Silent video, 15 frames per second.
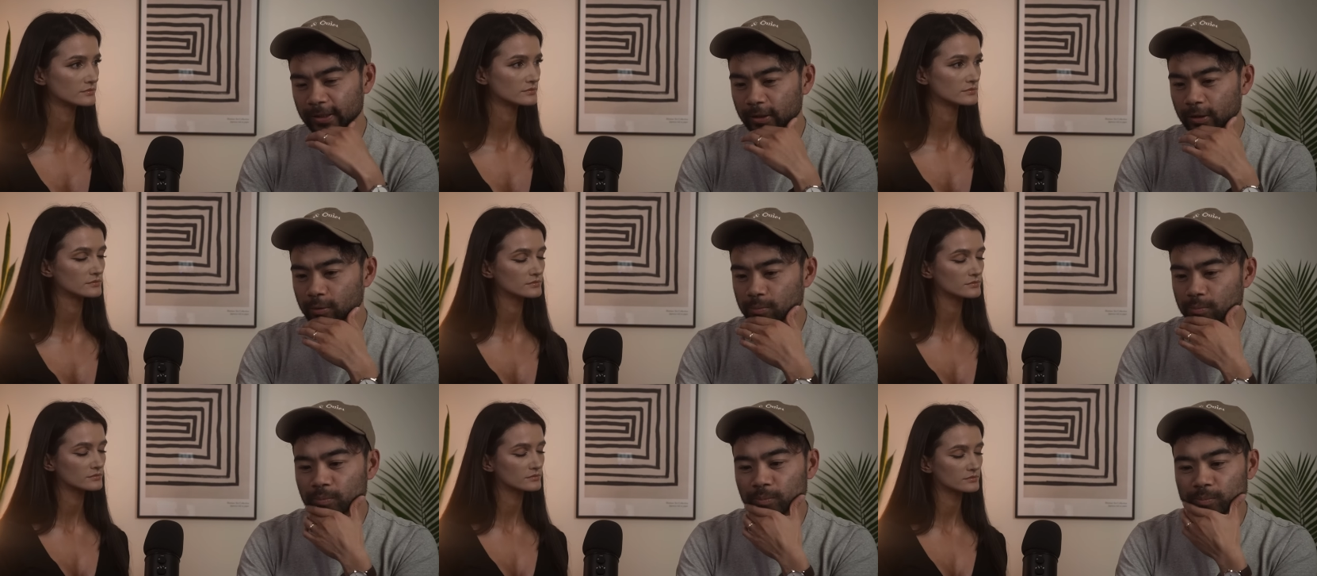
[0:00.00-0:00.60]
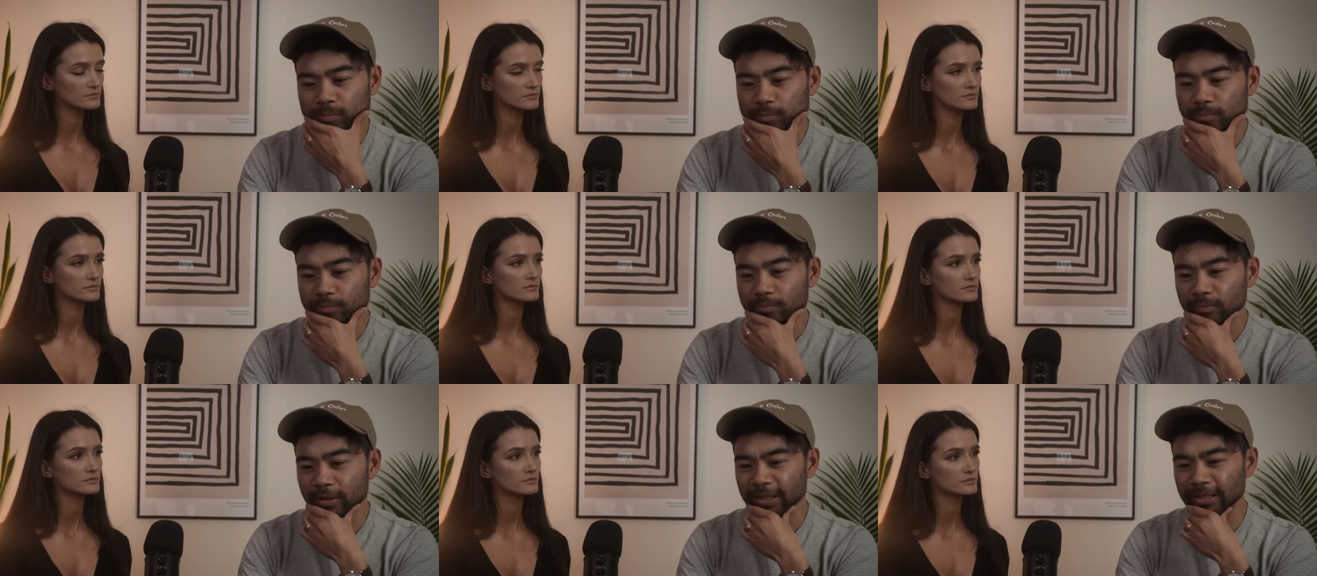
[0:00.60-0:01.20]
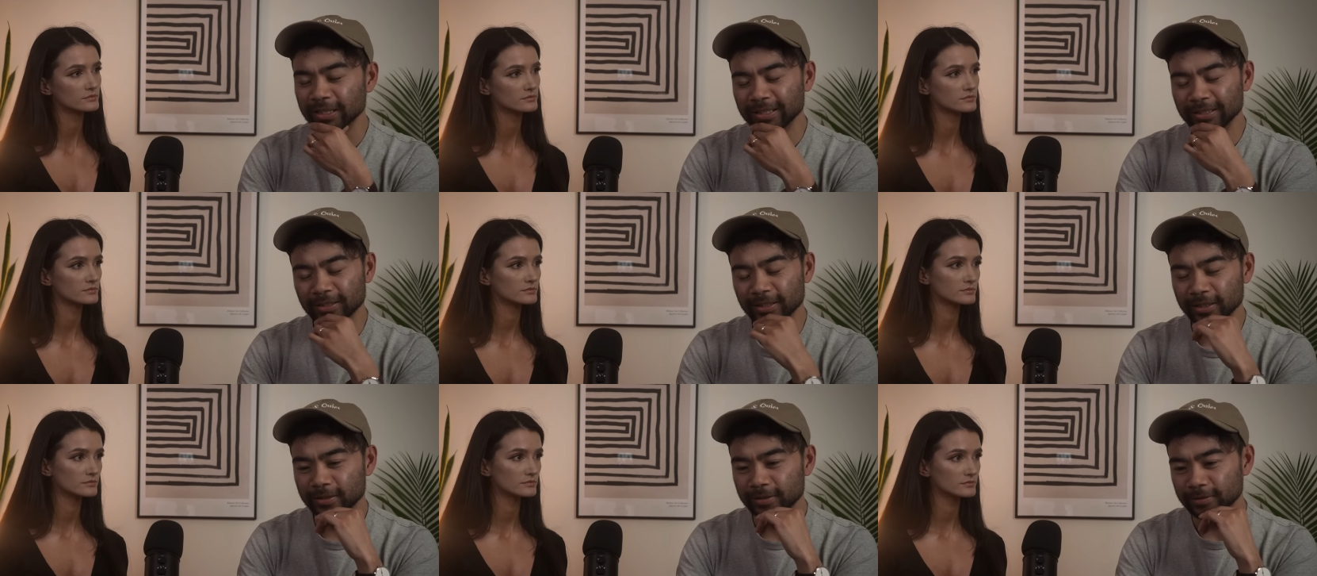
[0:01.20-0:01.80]
Speaker 1: blah. Um, and again,
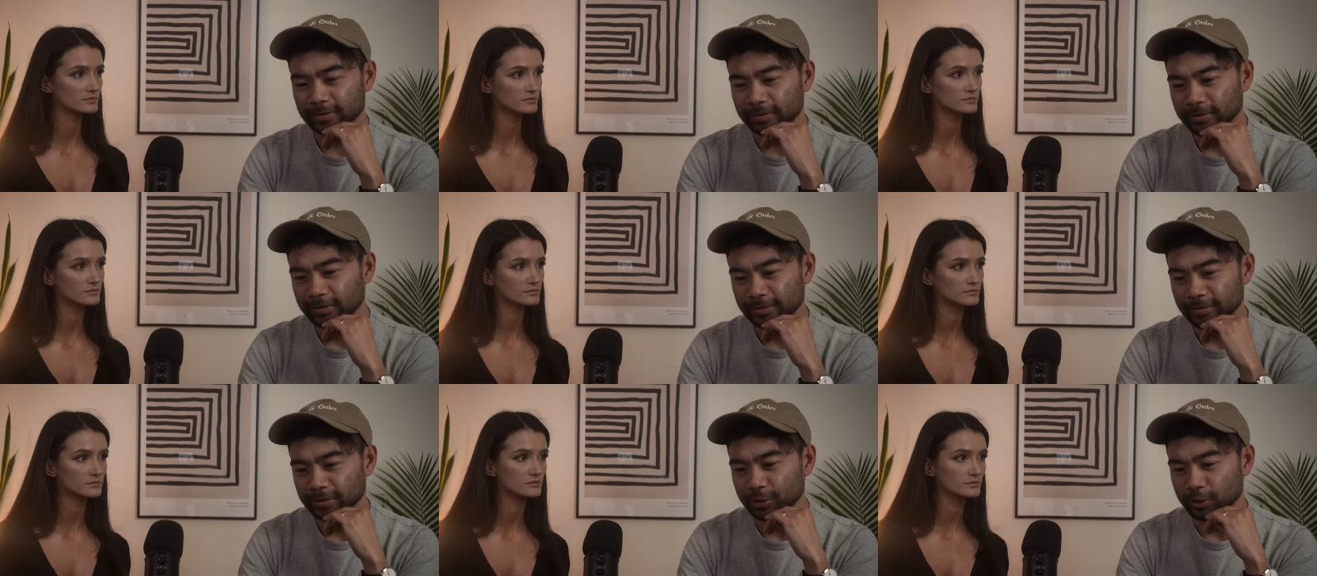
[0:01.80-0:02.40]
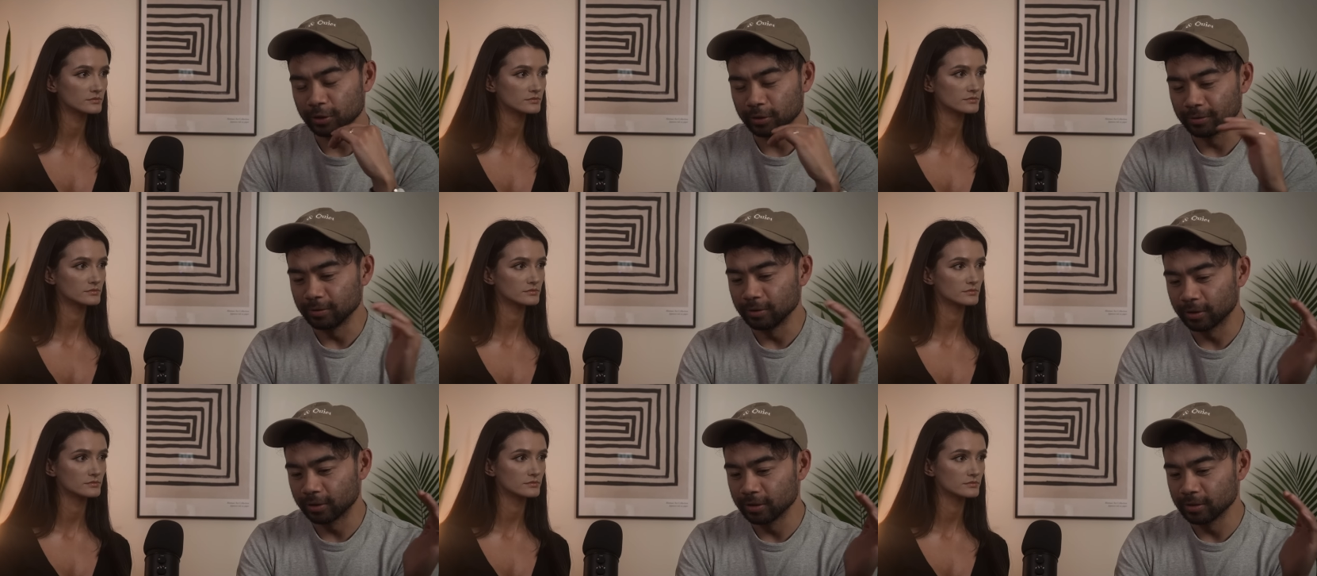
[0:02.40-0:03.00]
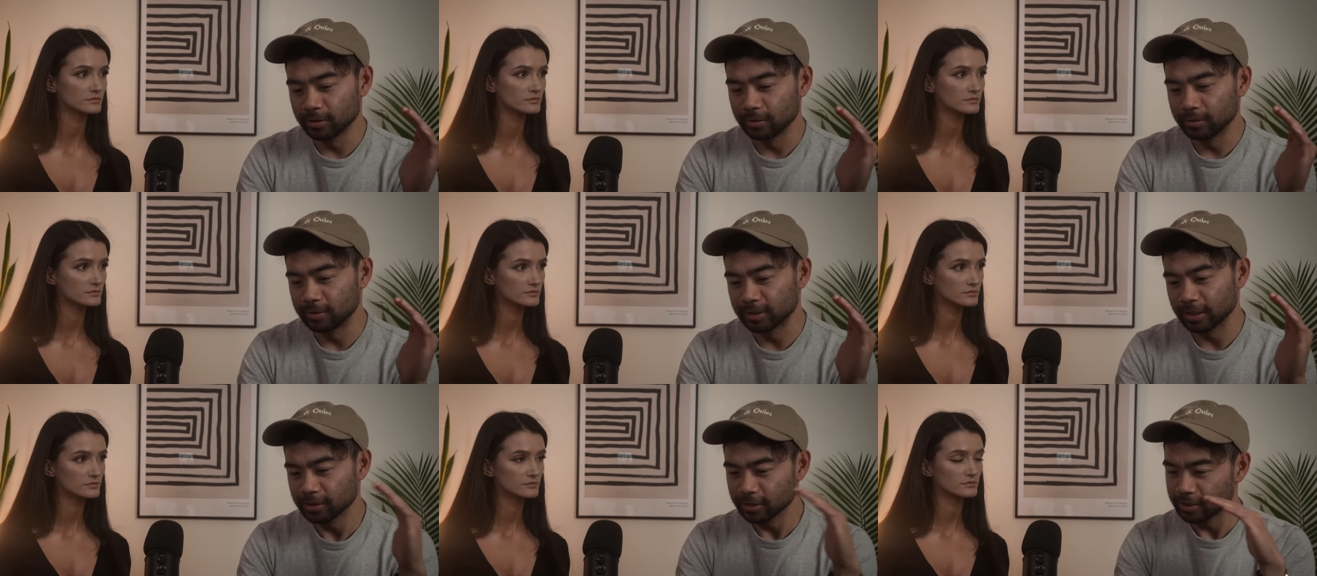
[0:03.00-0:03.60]
like, you could you
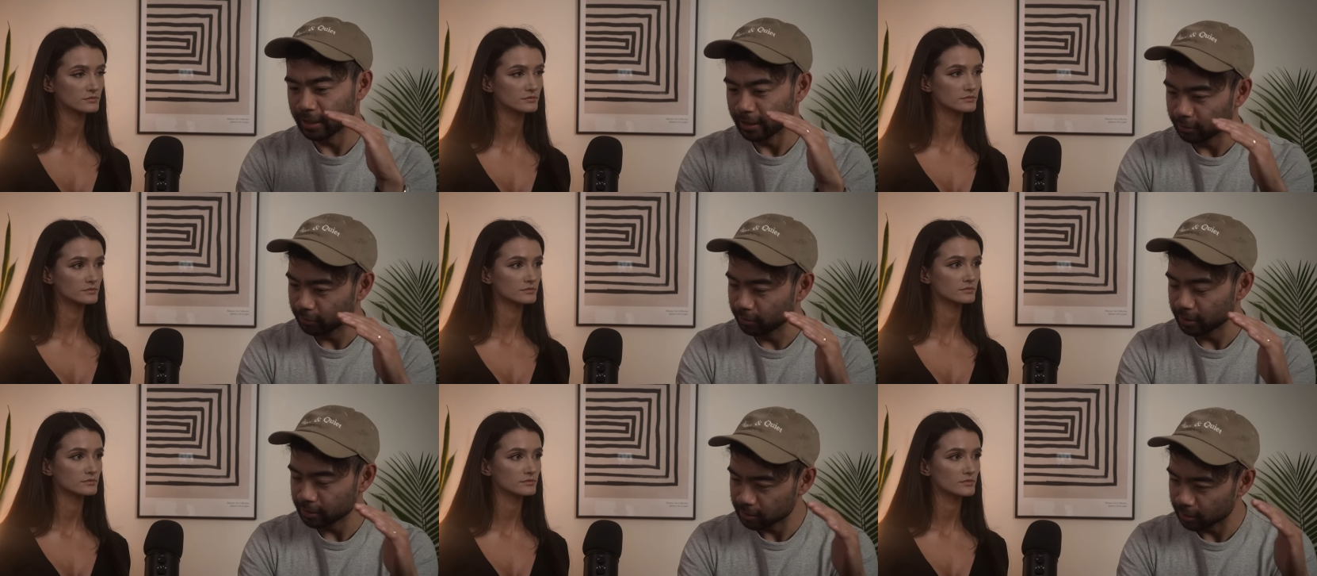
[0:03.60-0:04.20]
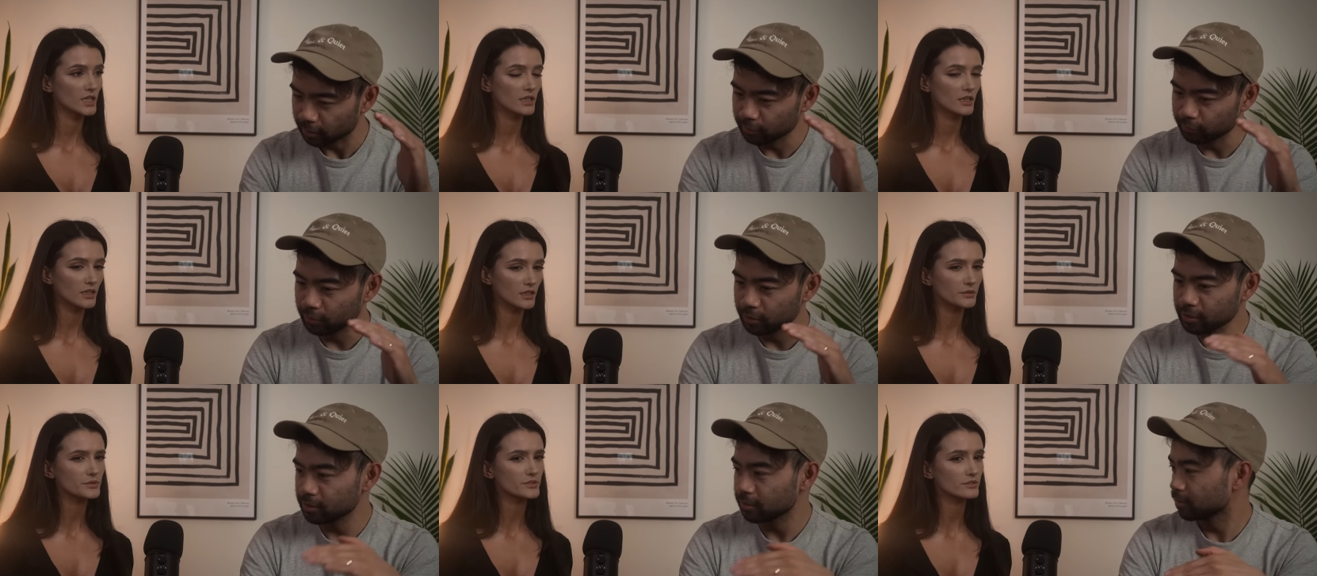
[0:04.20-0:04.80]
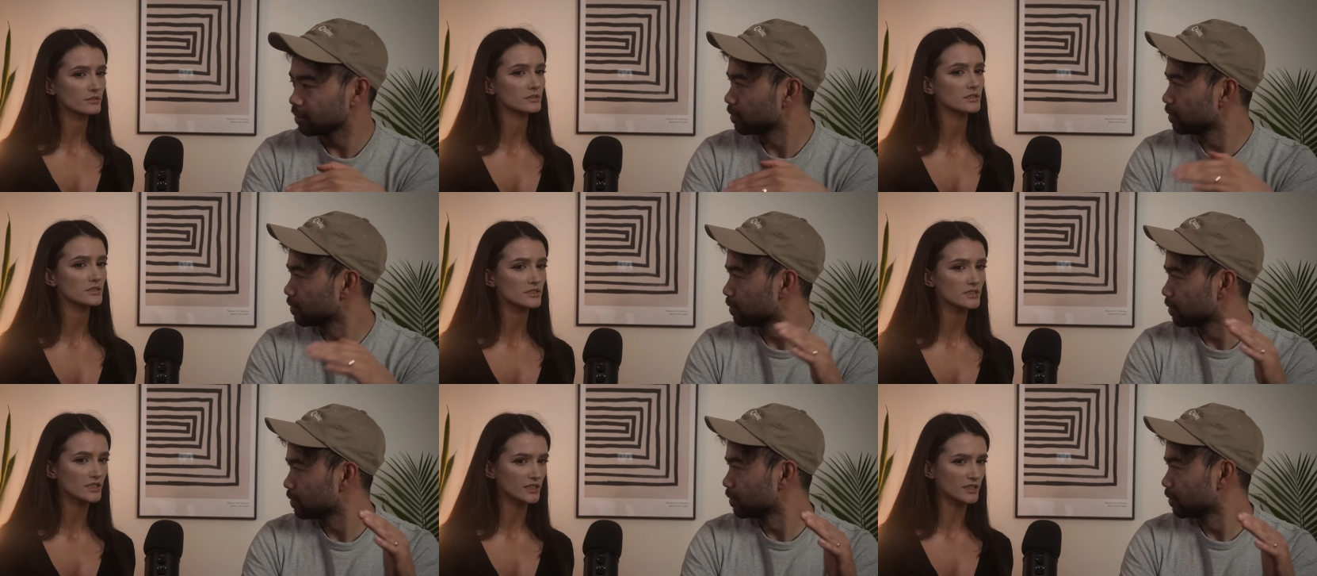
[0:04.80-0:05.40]
can sense his anger in the second verse. I was
Speaker 2: gonna
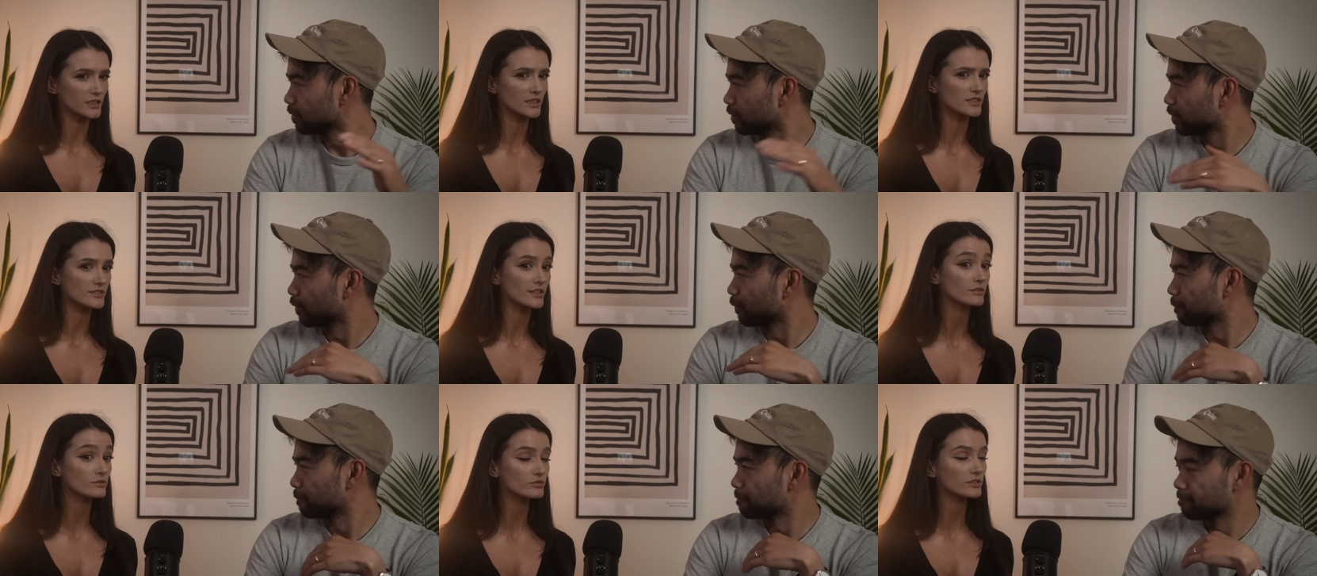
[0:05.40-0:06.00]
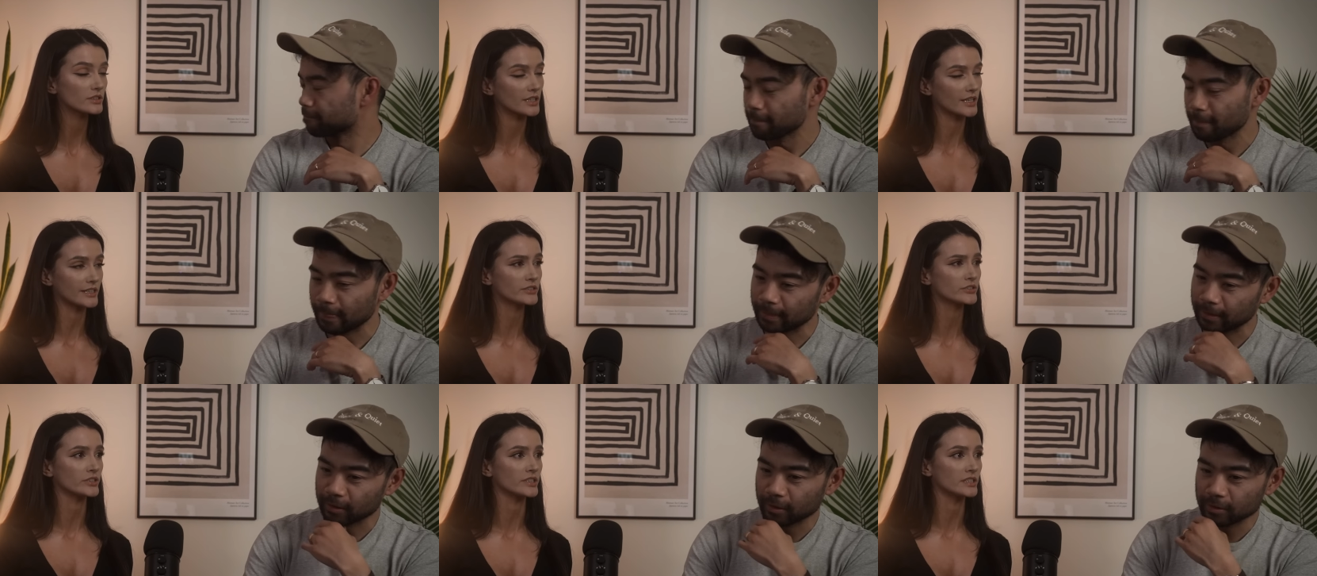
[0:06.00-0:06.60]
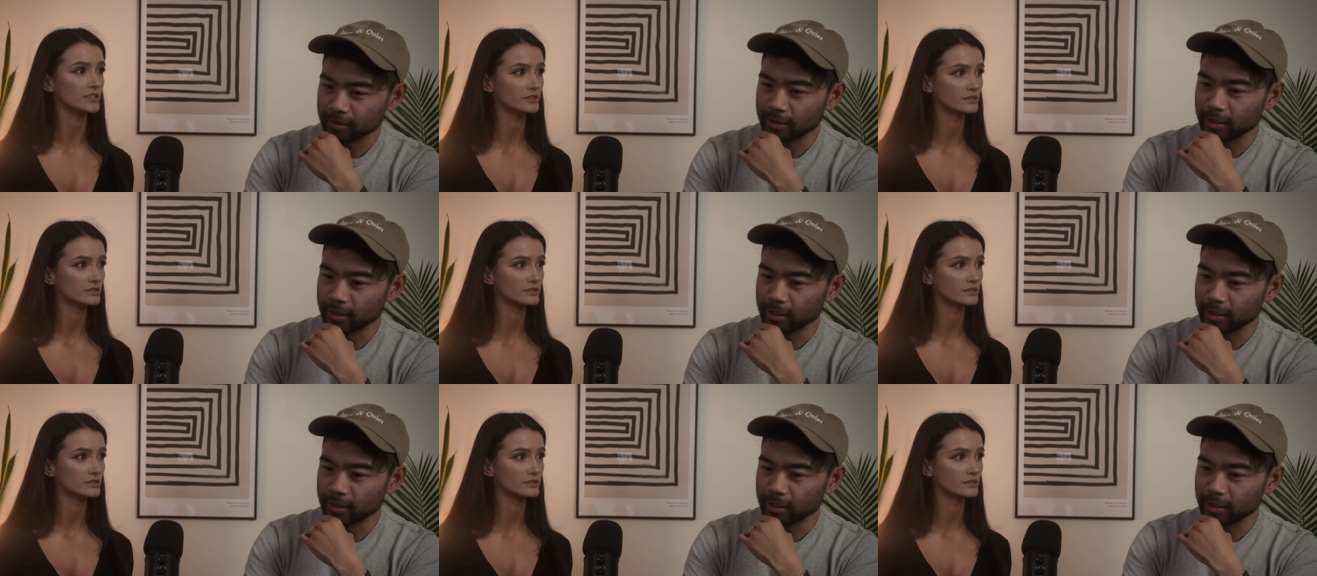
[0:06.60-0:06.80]
say he sounds really angry.